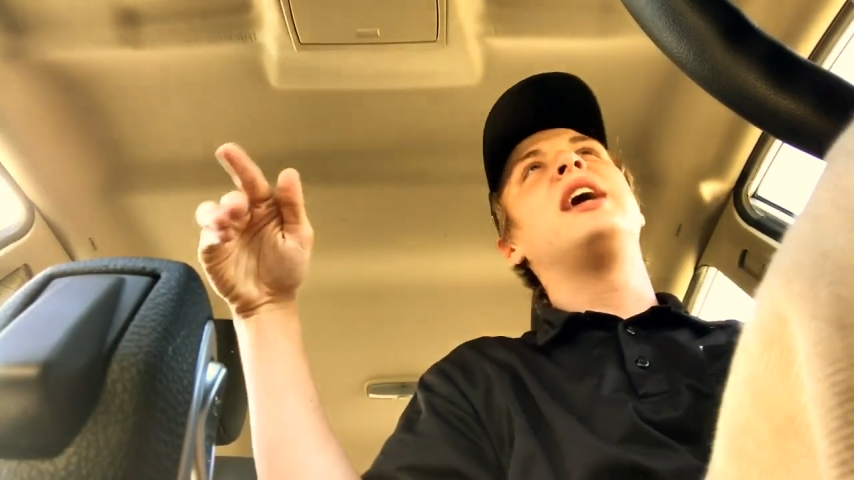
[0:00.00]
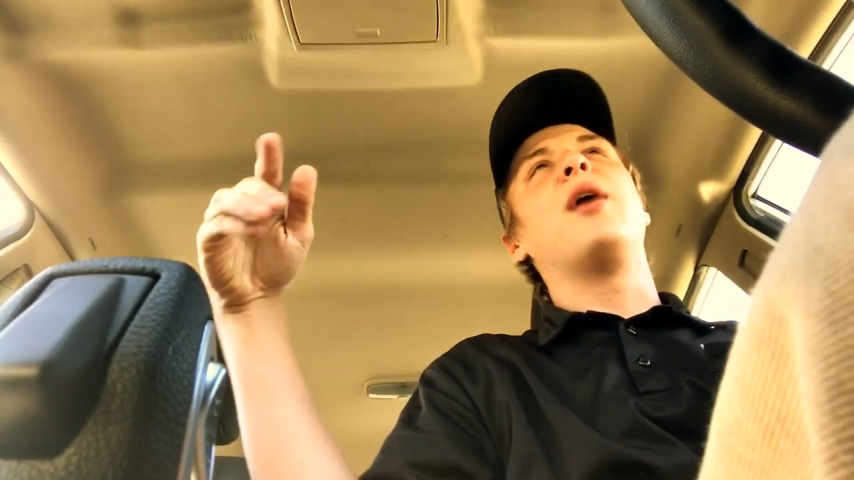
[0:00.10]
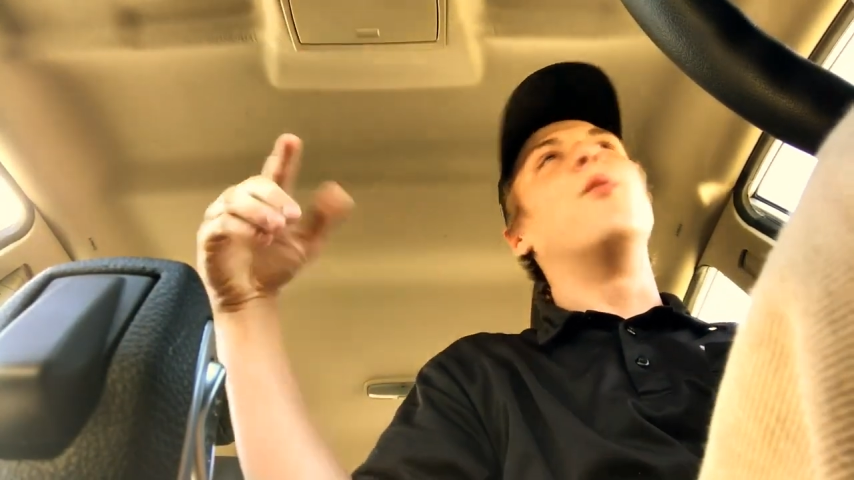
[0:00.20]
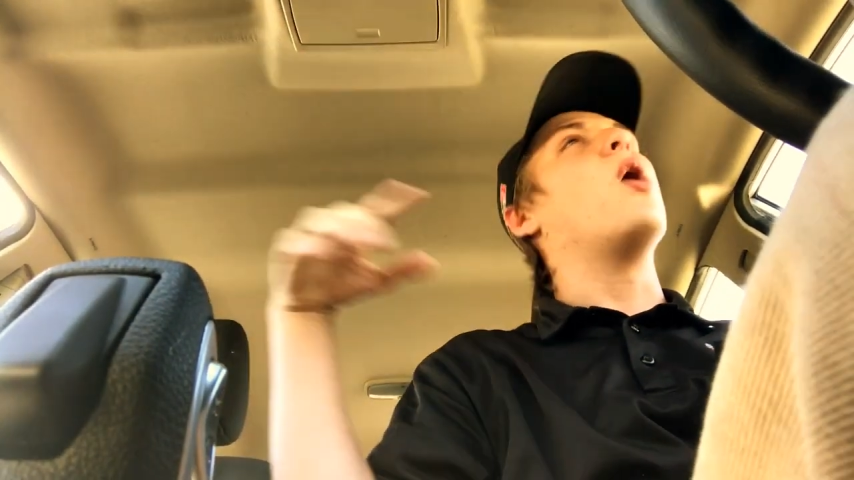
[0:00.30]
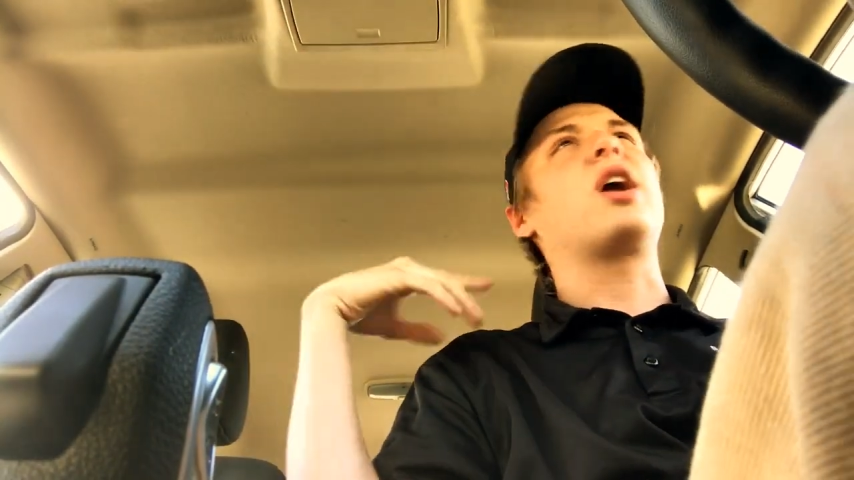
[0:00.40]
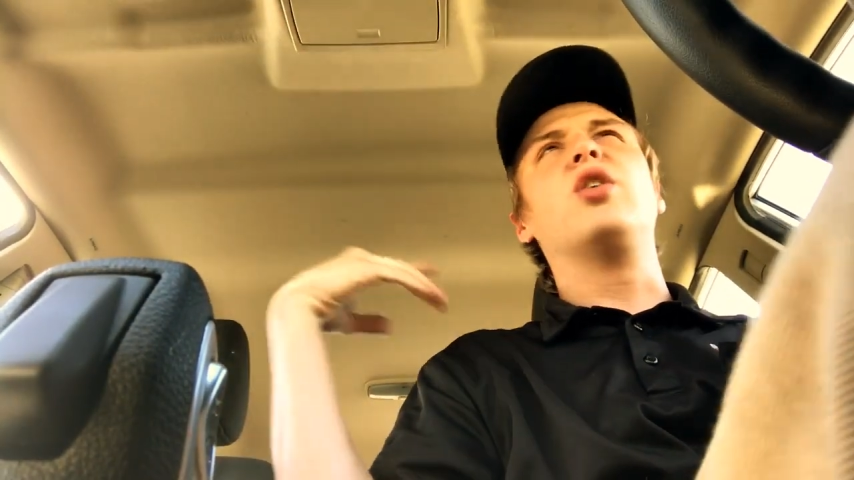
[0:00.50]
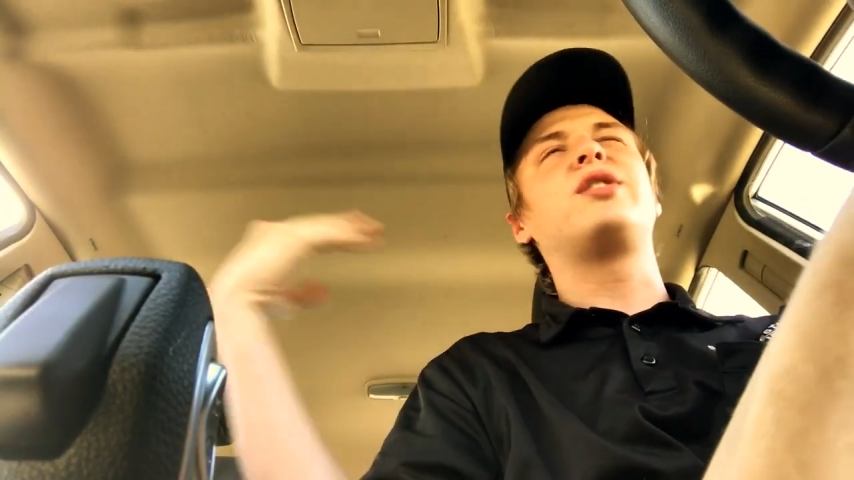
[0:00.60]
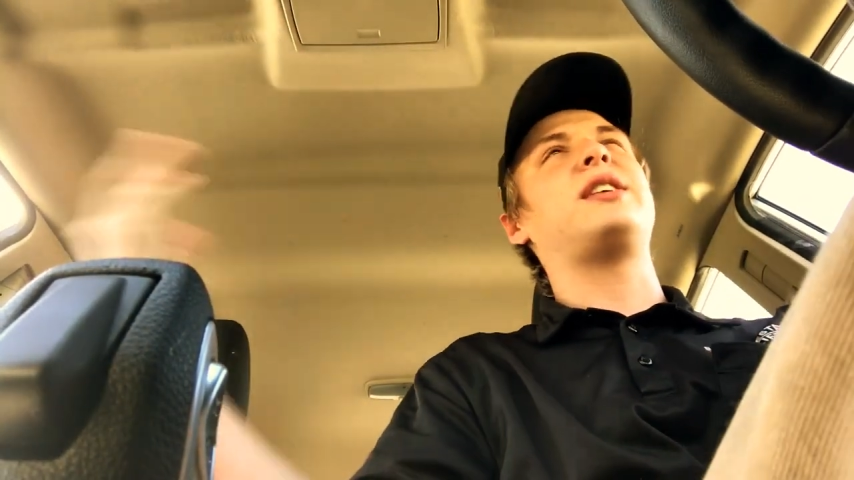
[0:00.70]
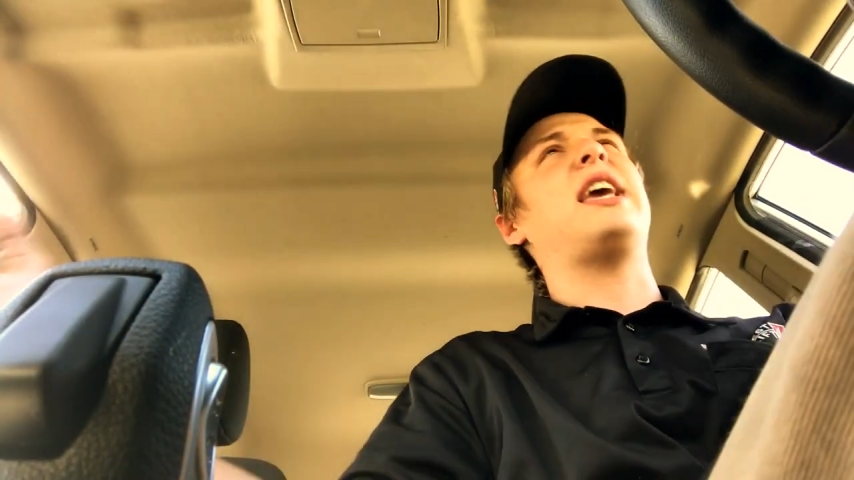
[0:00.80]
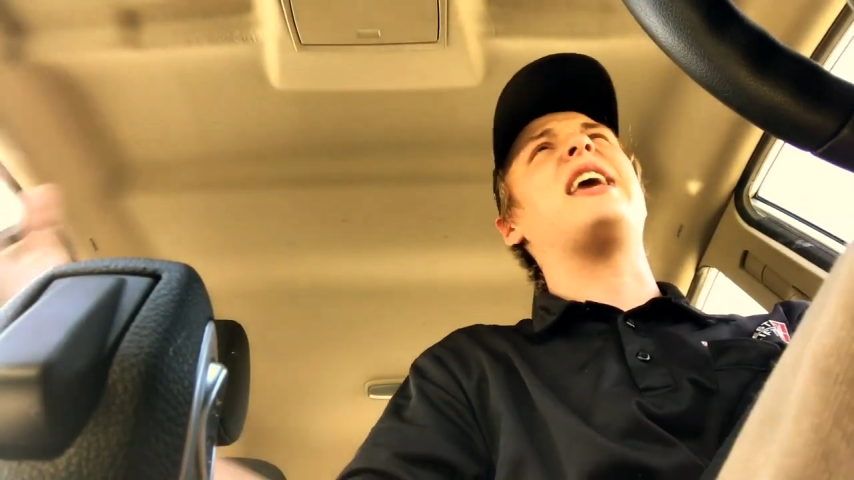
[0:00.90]
And what
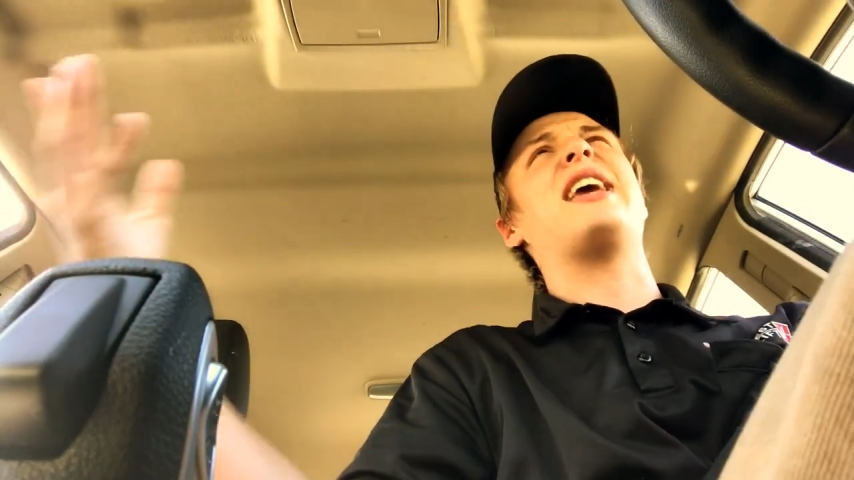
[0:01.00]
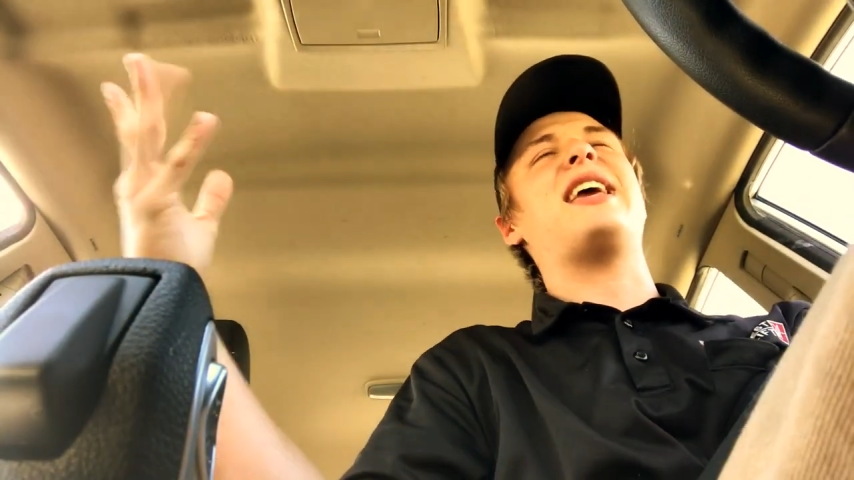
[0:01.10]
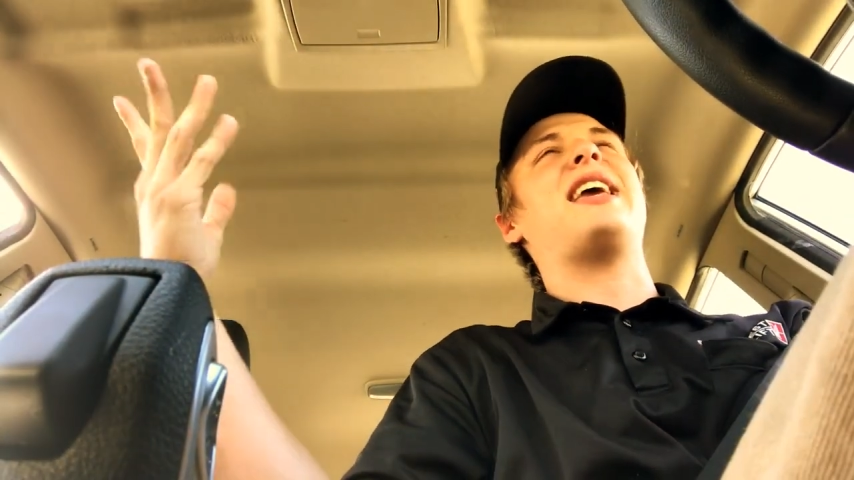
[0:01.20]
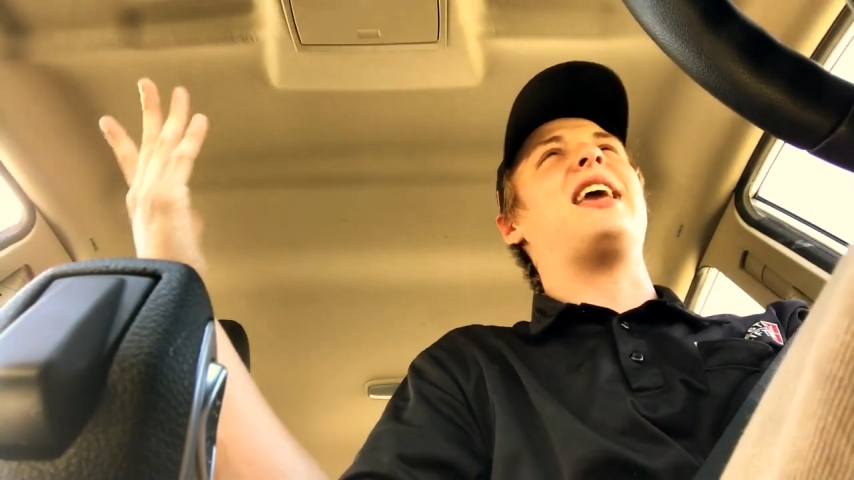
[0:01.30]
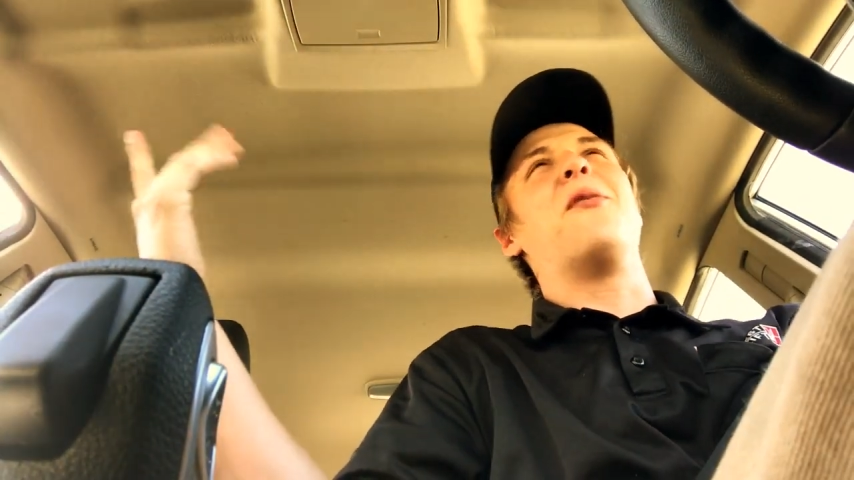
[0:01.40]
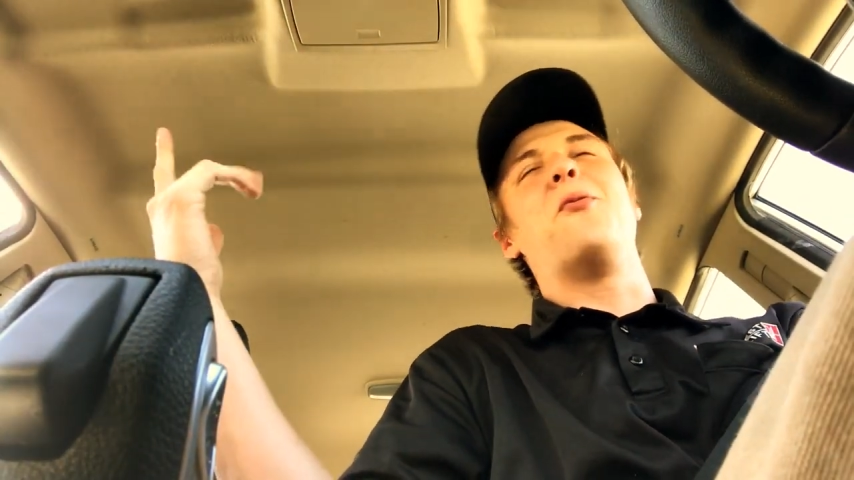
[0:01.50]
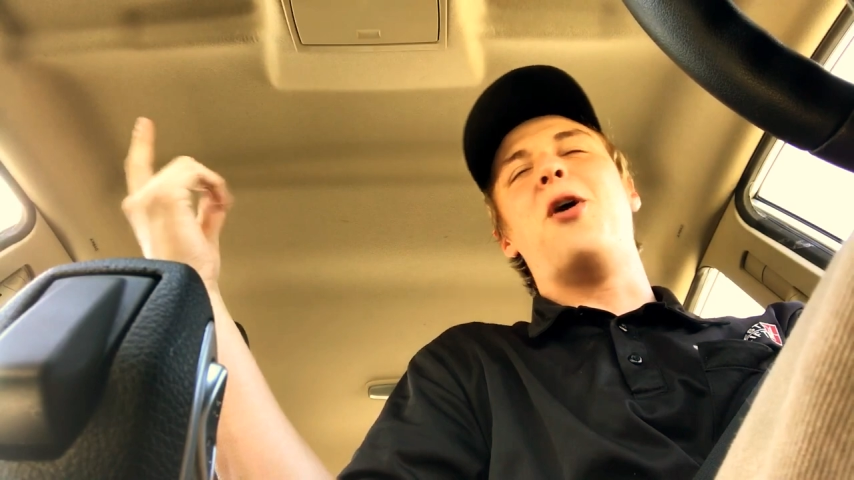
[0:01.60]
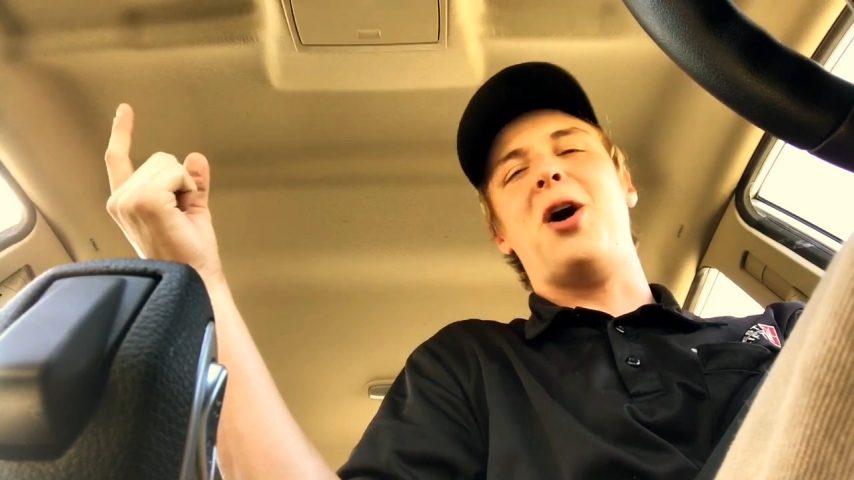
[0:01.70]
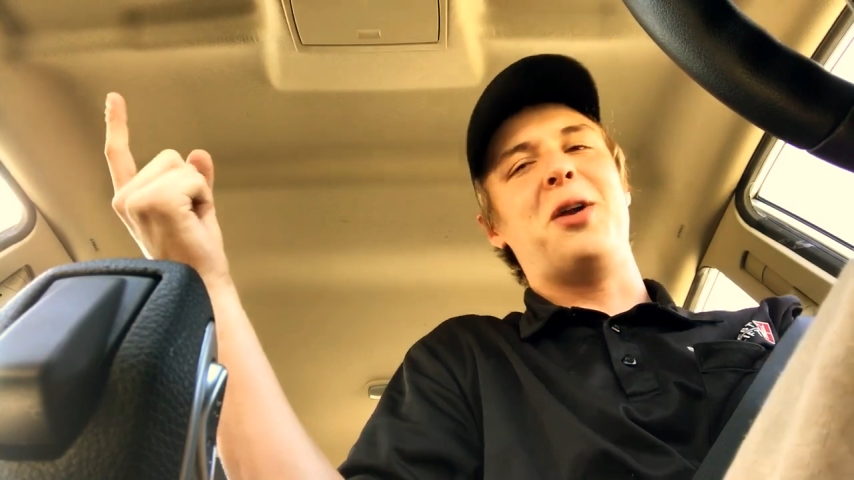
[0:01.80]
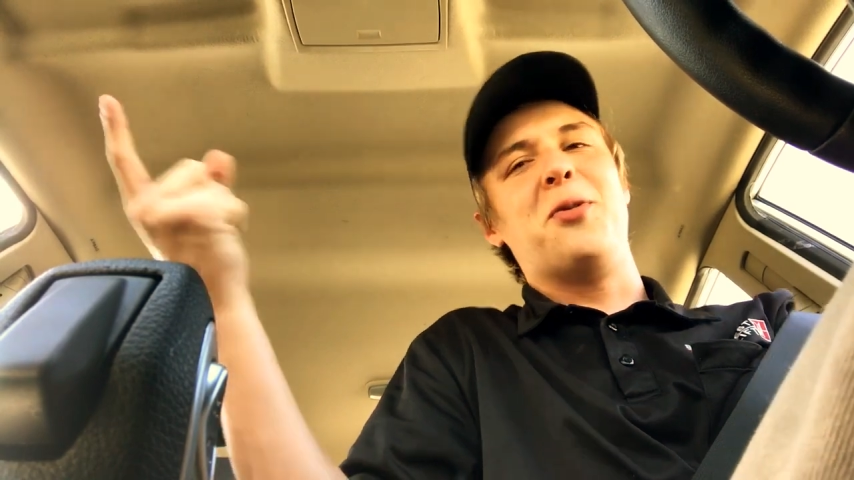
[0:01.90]
goes
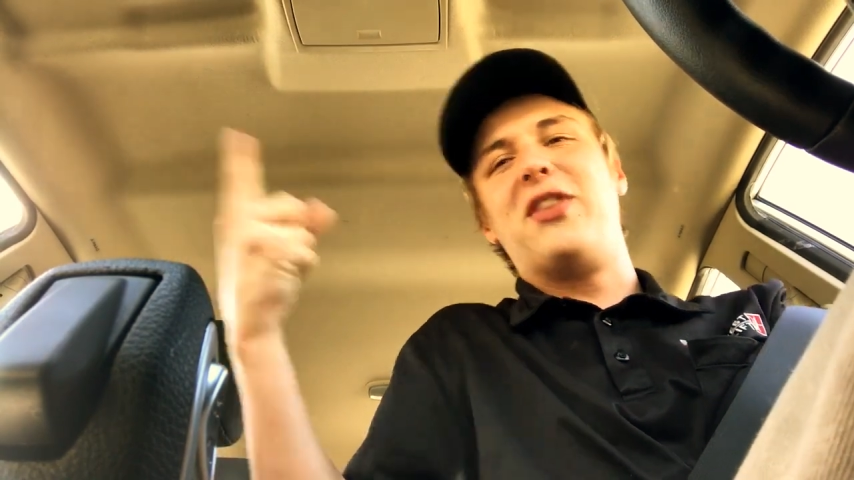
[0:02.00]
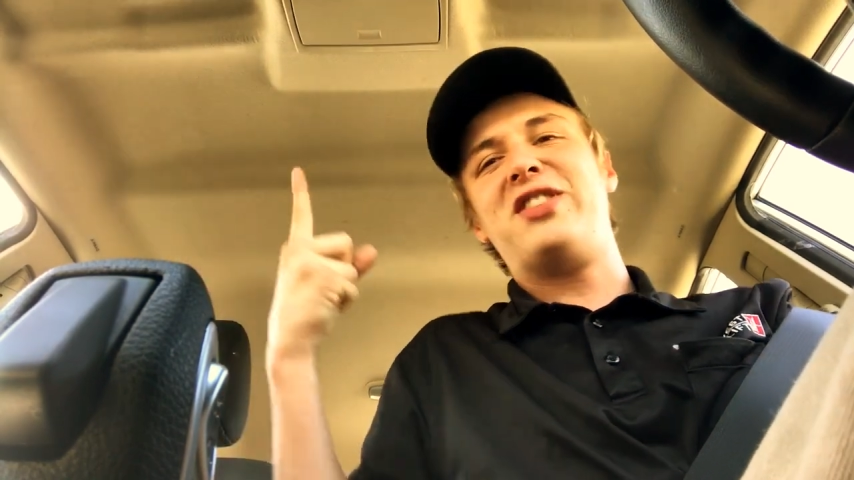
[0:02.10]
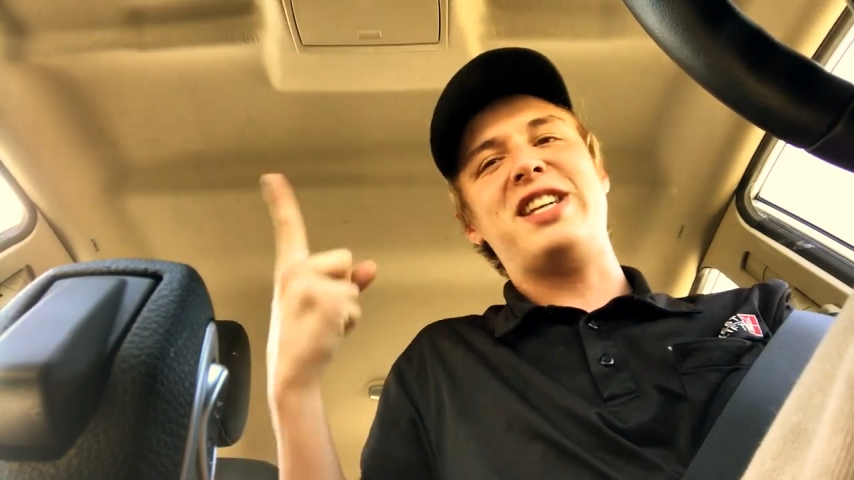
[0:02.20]
on with